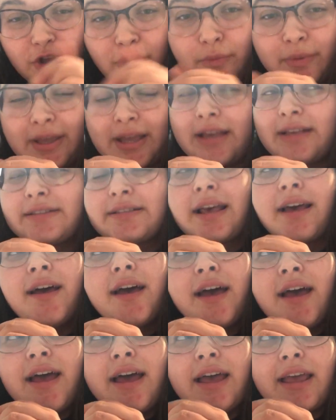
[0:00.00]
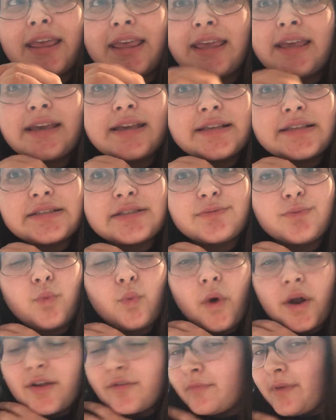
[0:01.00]
you because he is
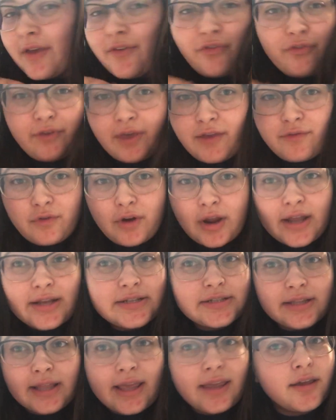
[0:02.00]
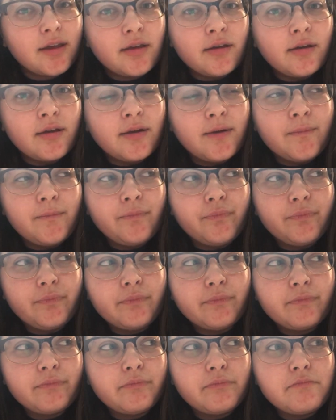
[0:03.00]
one of my favorite, like,
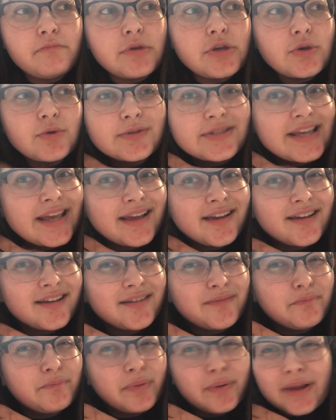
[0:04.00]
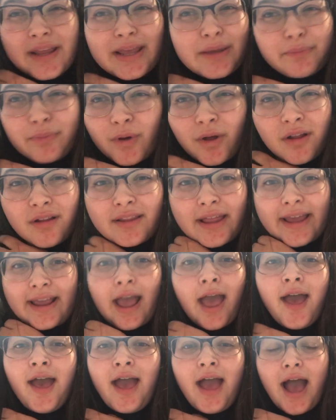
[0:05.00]
music people.
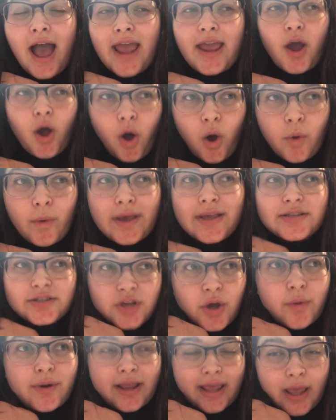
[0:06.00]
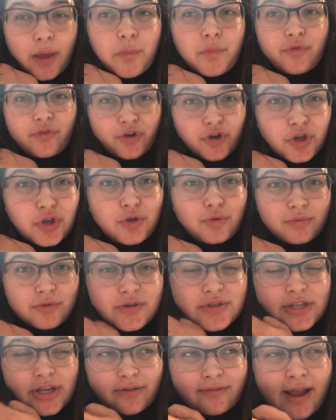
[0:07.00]
Like, I always go to him for new
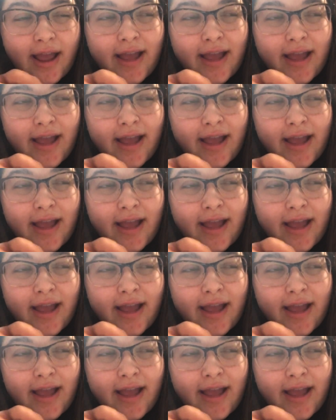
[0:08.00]
music